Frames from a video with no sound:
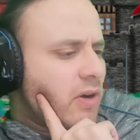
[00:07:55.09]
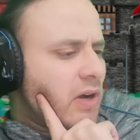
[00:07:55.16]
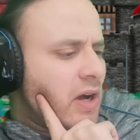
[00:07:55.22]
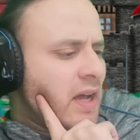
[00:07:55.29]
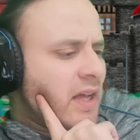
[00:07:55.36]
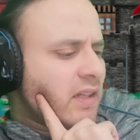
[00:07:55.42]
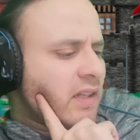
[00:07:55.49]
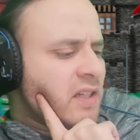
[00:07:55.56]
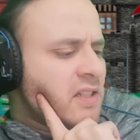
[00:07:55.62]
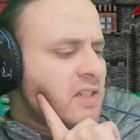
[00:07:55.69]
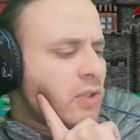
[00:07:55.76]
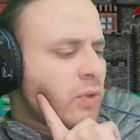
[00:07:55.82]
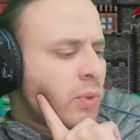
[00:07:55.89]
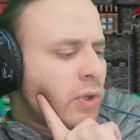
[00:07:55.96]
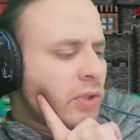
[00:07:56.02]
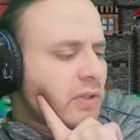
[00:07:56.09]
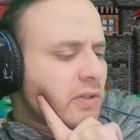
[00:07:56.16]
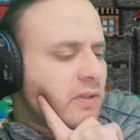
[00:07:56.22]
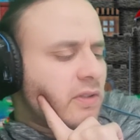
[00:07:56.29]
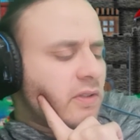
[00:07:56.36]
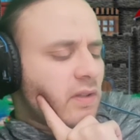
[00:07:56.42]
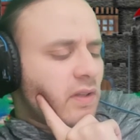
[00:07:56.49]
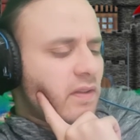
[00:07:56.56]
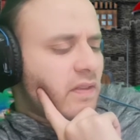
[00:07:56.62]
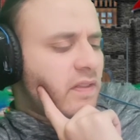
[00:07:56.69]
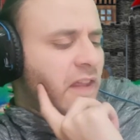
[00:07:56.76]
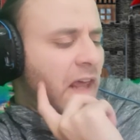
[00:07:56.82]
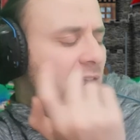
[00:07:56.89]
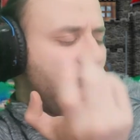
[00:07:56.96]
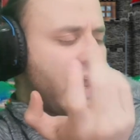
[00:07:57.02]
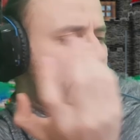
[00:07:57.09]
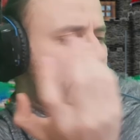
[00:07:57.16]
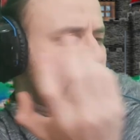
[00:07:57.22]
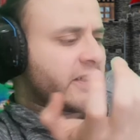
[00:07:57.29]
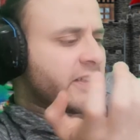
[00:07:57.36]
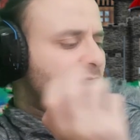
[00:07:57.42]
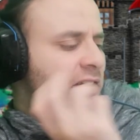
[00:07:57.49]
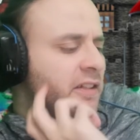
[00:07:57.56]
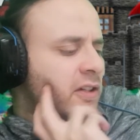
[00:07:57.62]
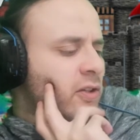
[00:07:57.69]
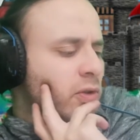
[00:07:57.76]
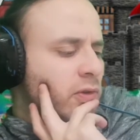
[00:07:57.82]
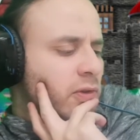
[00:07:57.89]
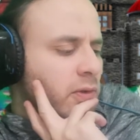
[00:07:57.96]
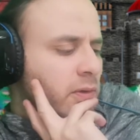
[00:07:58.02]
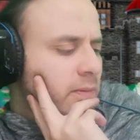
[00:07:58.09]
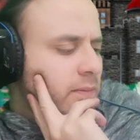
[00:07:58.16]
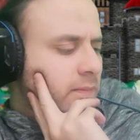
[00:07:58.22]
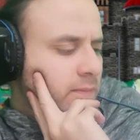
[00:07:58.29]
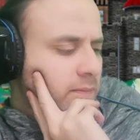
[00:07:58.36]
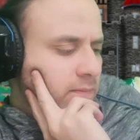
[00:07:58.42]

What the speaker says: Or at least you wouldn't think anything that he could do.